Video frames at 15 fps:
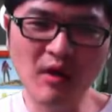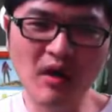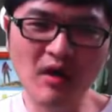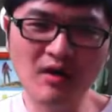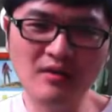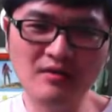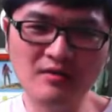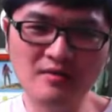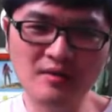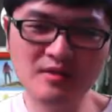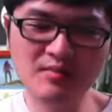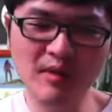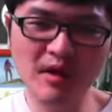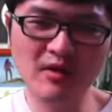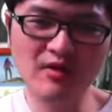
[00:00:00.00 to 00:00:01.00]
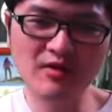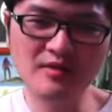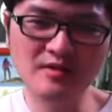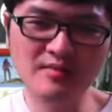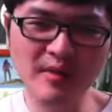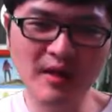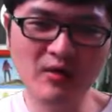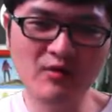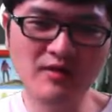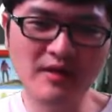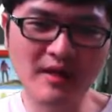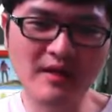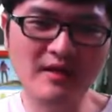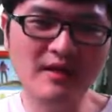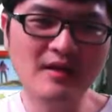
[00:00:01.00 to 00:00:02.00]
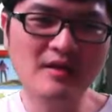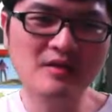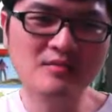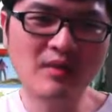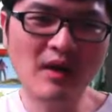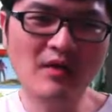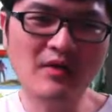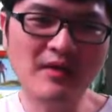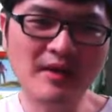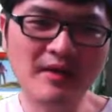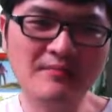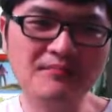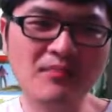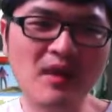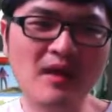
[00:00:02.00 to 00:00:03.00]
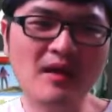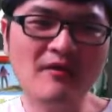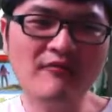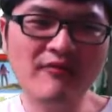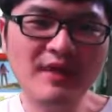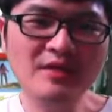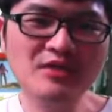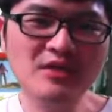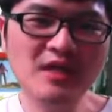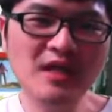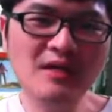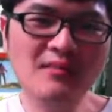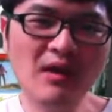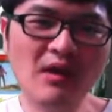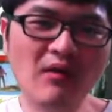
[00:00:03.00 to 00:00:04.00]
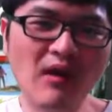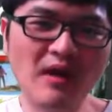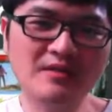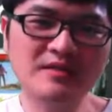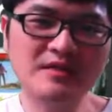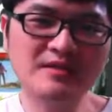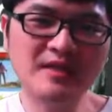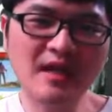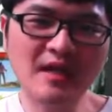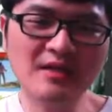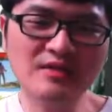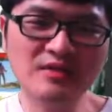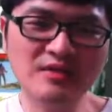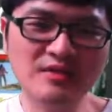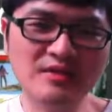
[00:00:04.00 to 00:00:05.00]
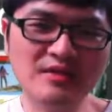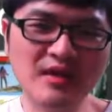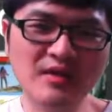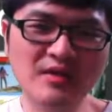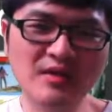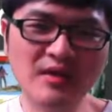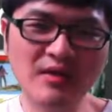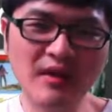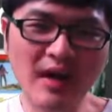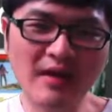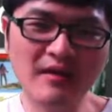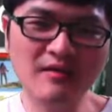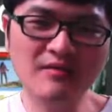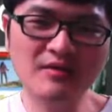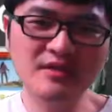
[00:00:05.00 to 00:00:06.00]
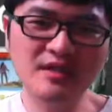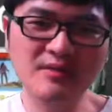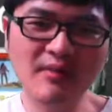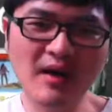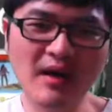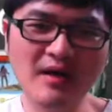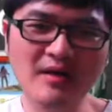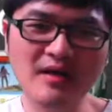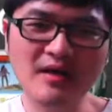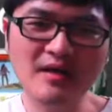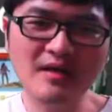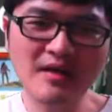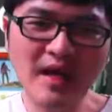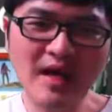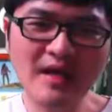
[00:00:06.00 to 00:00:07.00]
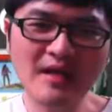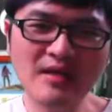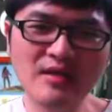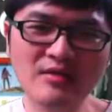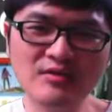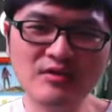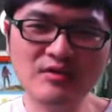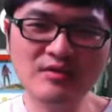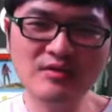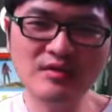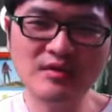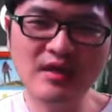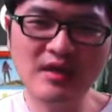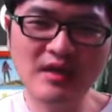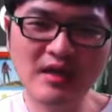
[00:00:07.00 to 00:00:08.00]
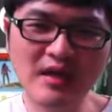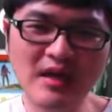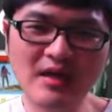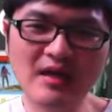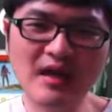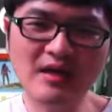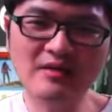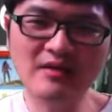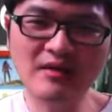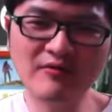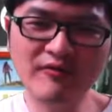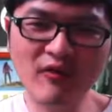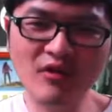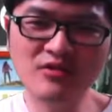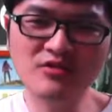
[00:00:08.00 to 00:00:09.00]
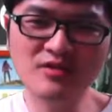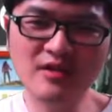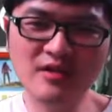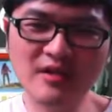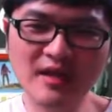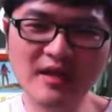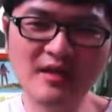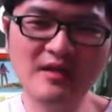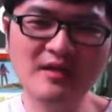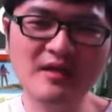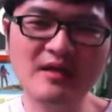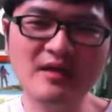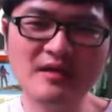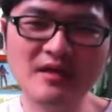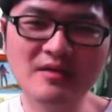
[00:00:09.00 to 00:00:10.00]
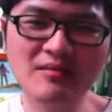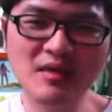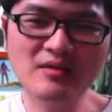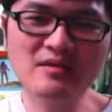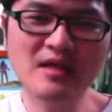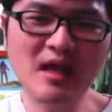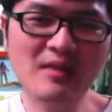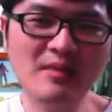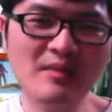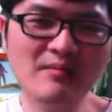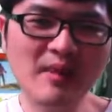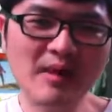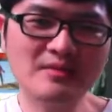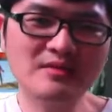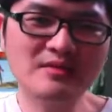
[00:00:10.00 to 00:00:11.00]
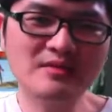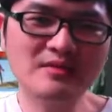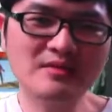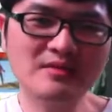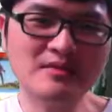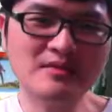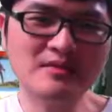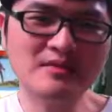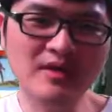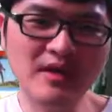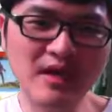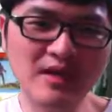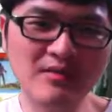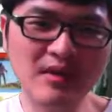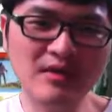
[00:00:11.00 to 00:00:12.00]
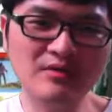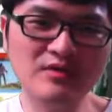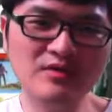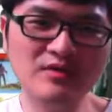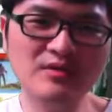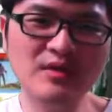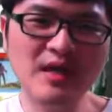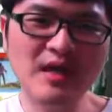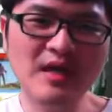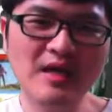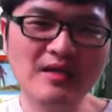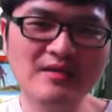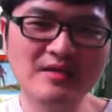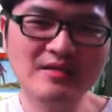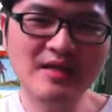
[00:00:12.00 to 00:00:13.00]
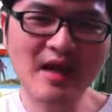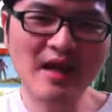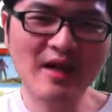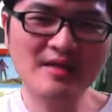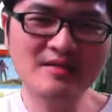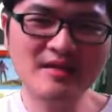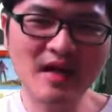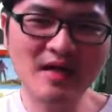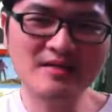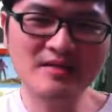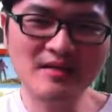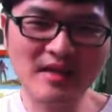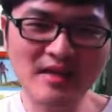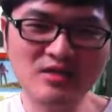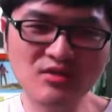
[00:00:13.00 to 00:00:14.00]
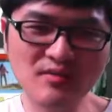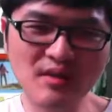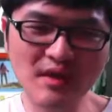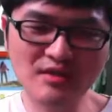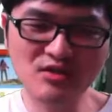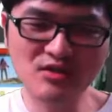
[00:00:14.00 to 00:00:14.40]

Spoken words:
sparingly. Phishing email are designed to steal your identity by getting you to click on the fraudulent link. The most common method is for the email to disguise as a